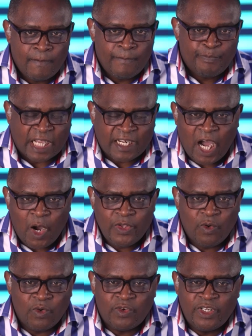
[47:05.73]
And how are you
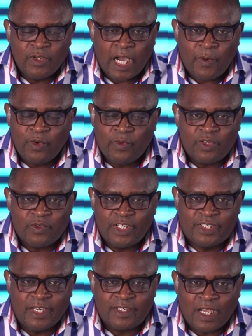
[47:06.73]
going to
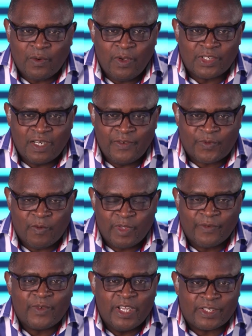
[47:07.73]
disentangle yourself from the
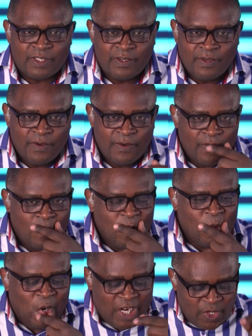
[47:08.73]
flesh
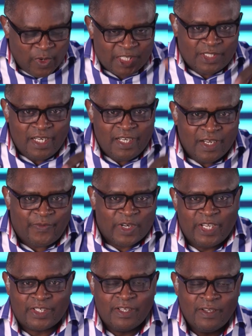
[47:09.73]
while you are still in the
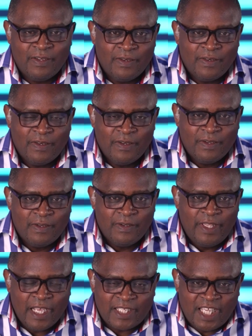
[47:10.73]
flesh?
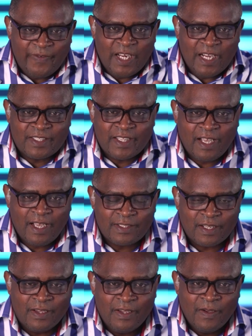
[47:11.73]
He has given us the answer
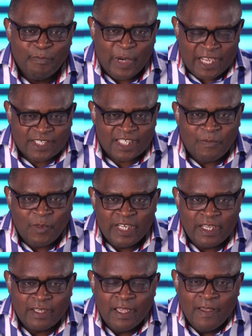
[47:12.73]
by
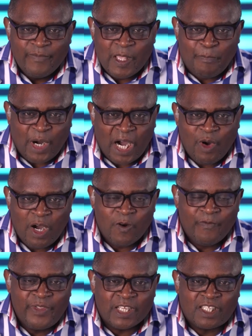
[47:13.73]
summoning the power
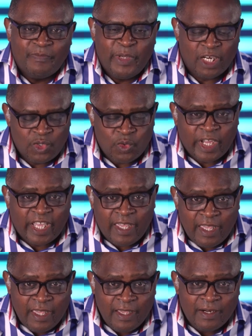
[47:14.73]
of the Spirit to
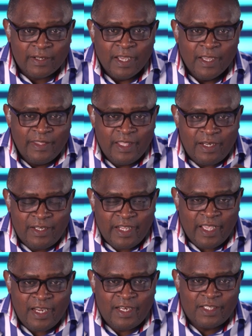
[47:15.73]
kill the
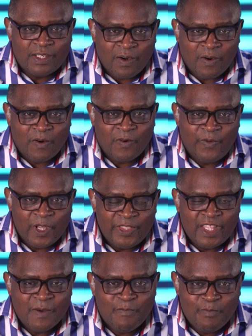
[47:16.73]
deeds of
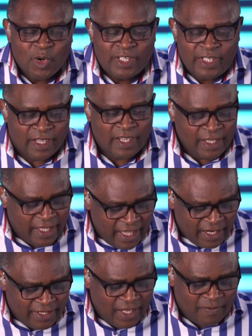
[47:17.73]
the body.
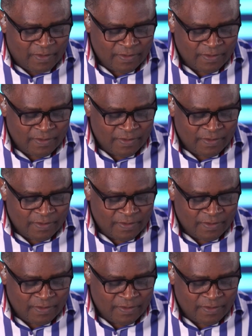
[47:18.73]
Kill them.